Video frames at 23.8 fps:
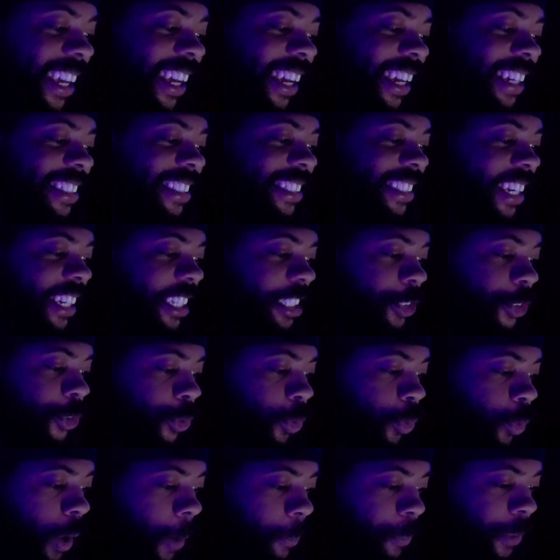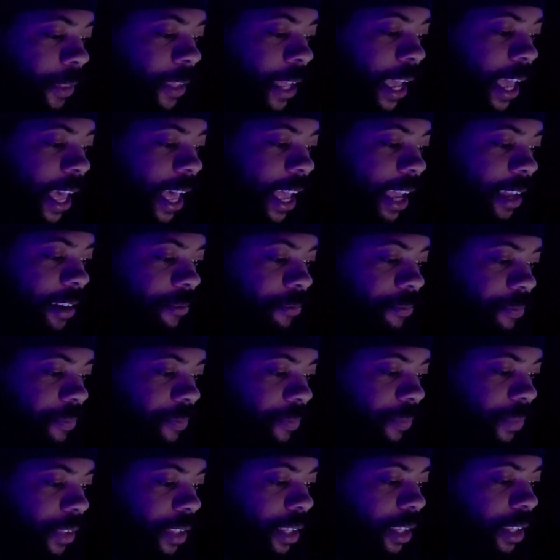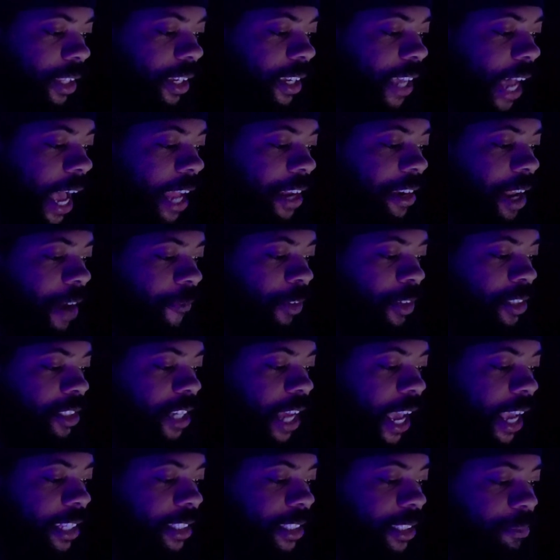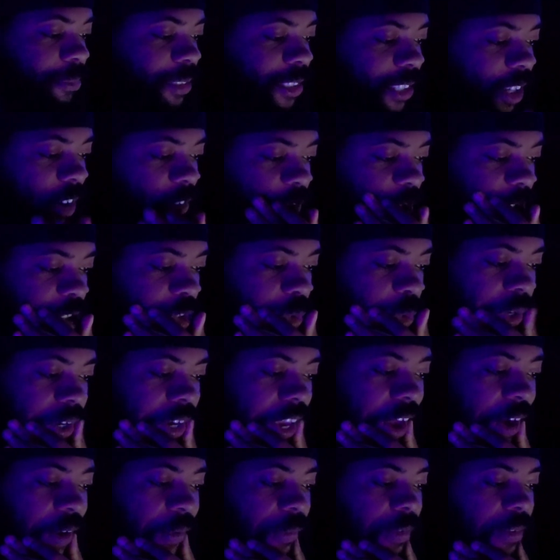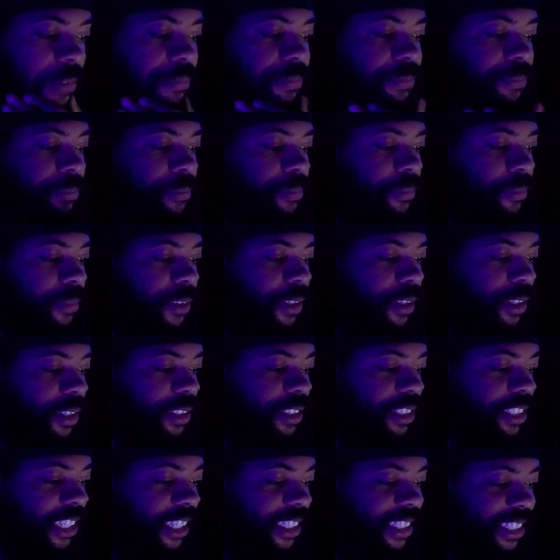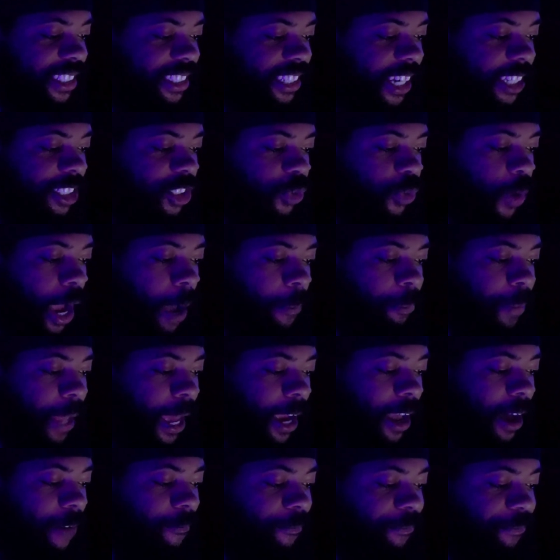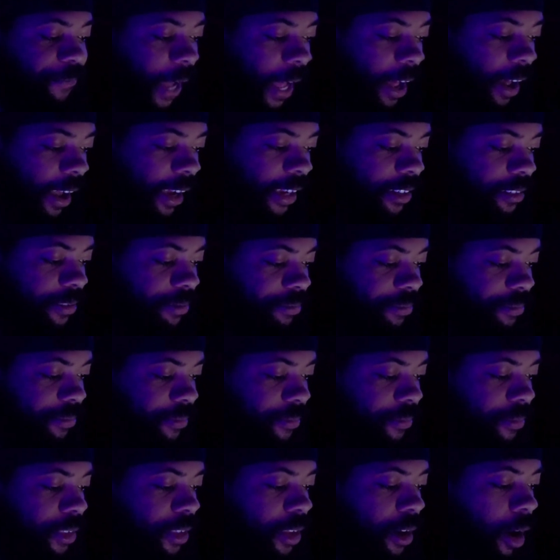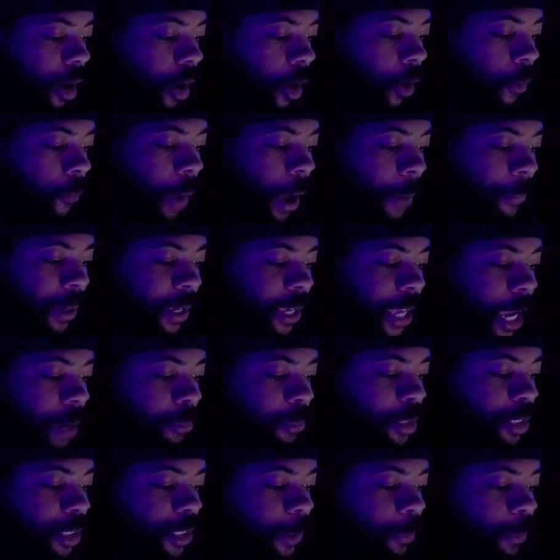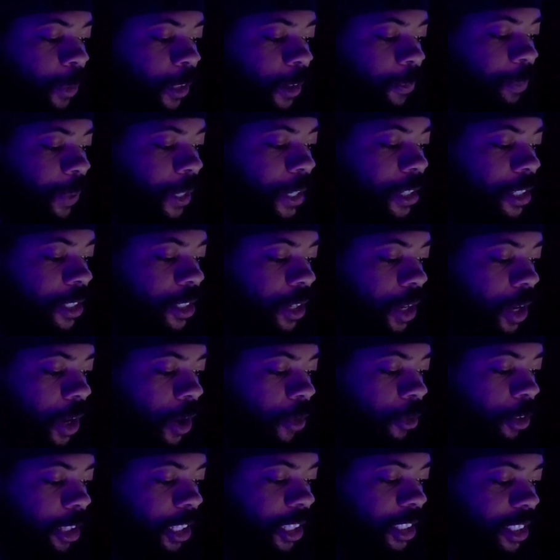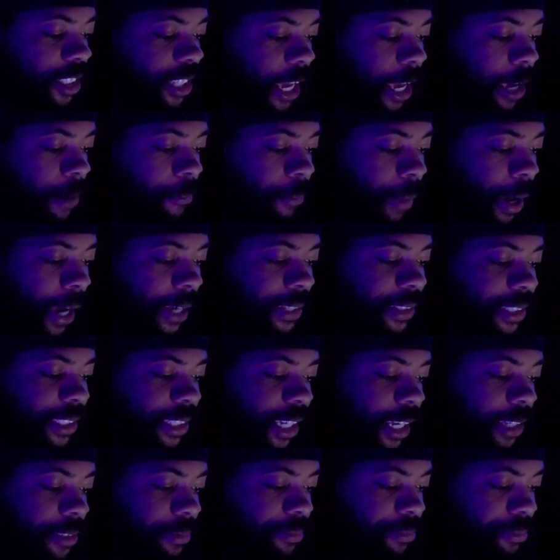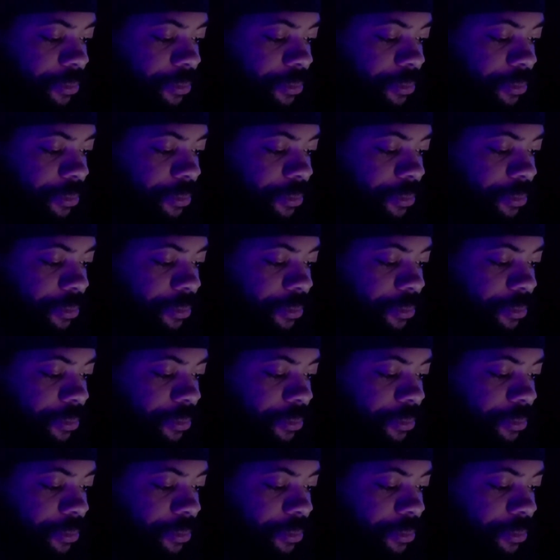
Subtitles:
He said he screwed up in the head. The guy never takes himself into account. Just says crap like I'm fine. All Might became the symbol of peace with the same mindset.